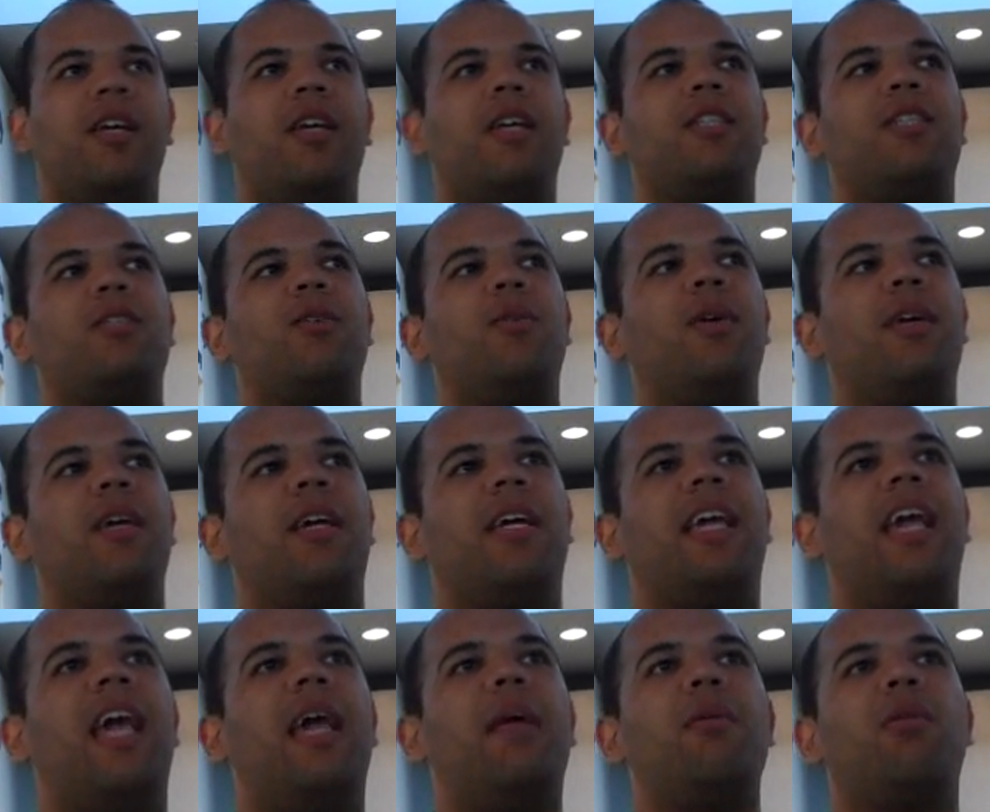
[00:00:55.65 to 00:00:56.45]
So
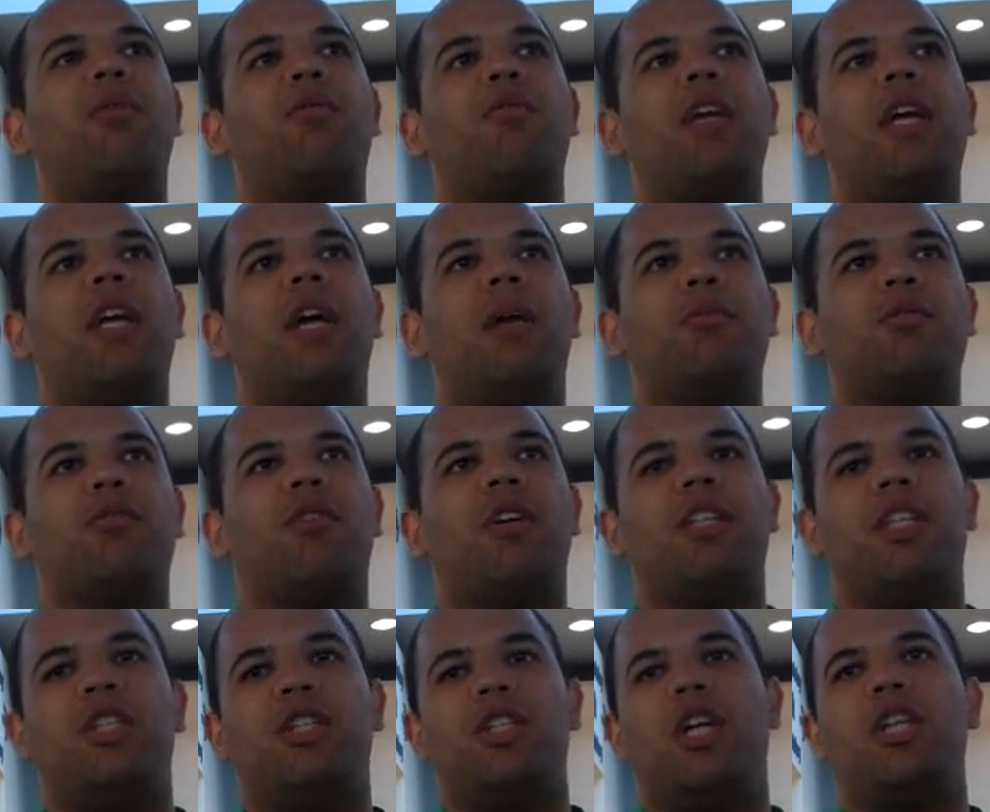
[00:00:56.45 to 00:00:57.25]
Game 3 comes
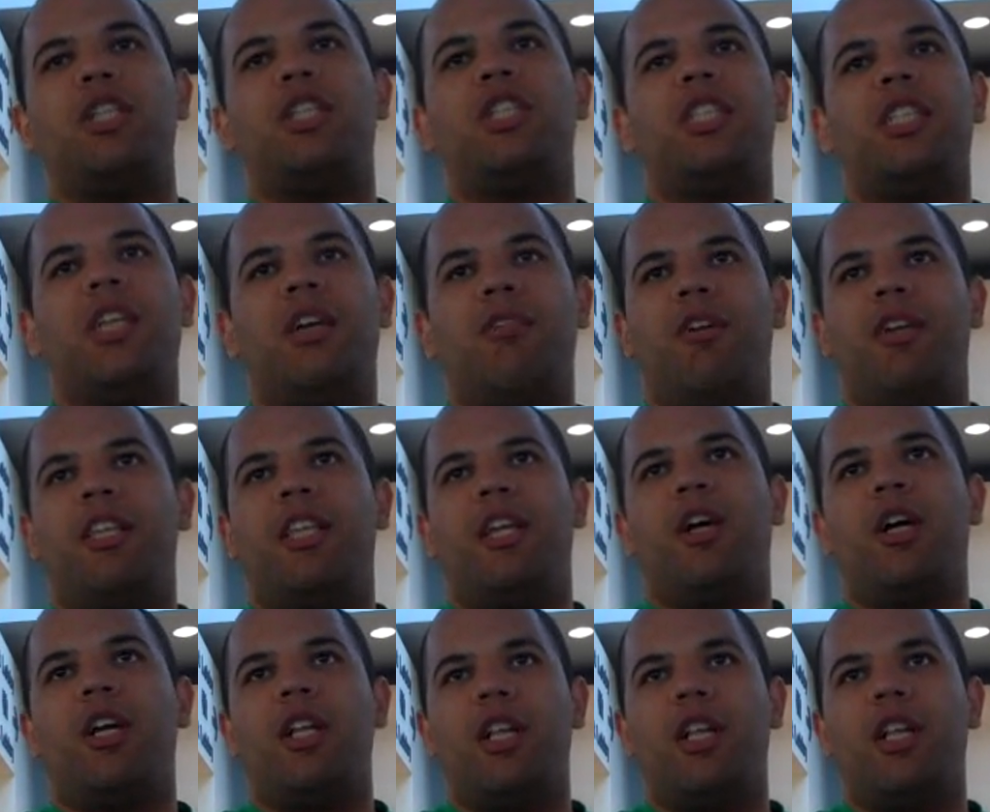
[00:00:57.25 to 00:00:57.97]
around, the judge is sitting right there.